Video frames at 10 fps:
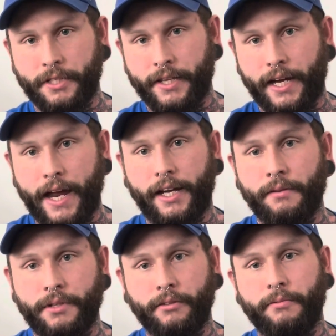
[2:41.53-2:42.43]
and the guy
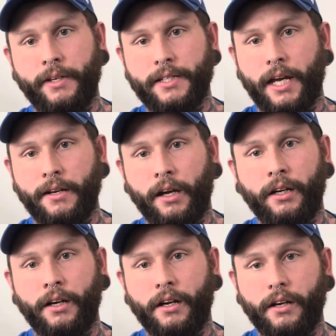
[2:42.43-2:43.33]
comes up to me, he's like,
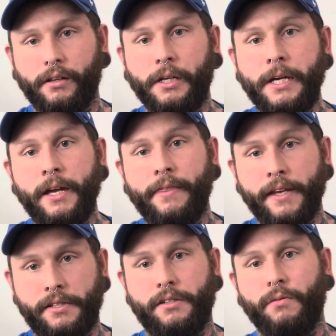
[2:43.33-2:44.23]
no,
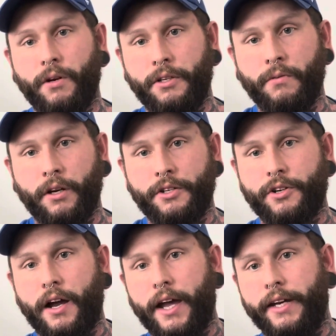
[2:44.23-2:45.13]
this is the one you want to try.